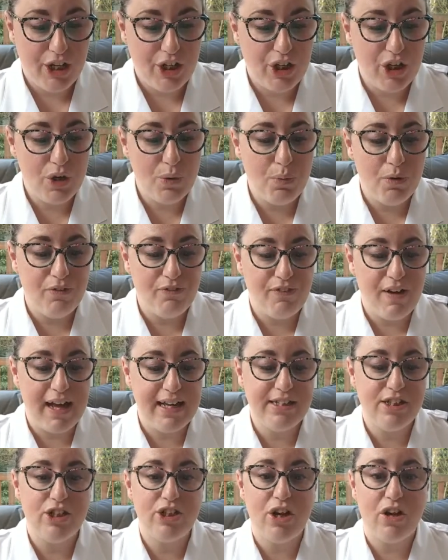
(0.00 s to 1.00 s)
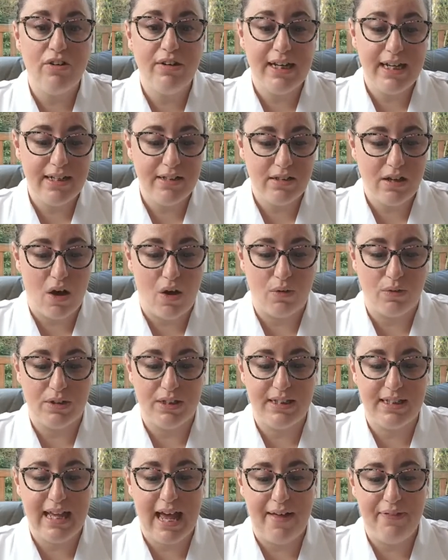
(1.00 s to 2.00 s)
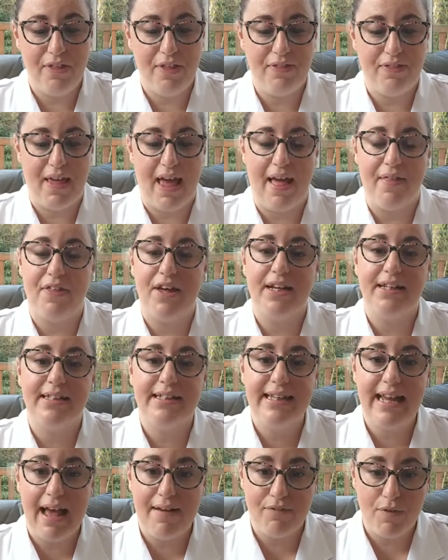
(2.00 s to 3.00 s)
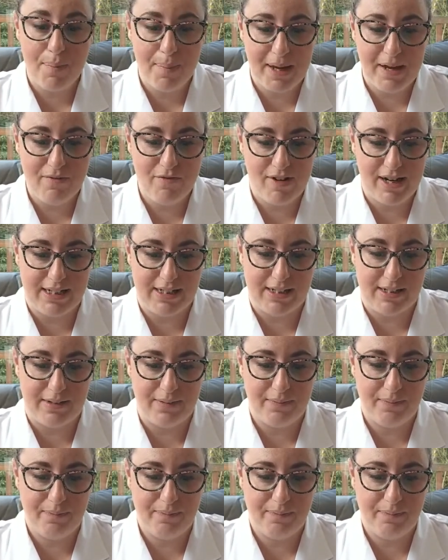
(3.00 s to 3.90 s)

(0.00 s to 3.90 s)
you will find a donkey's colt tethered there that has never been ridden.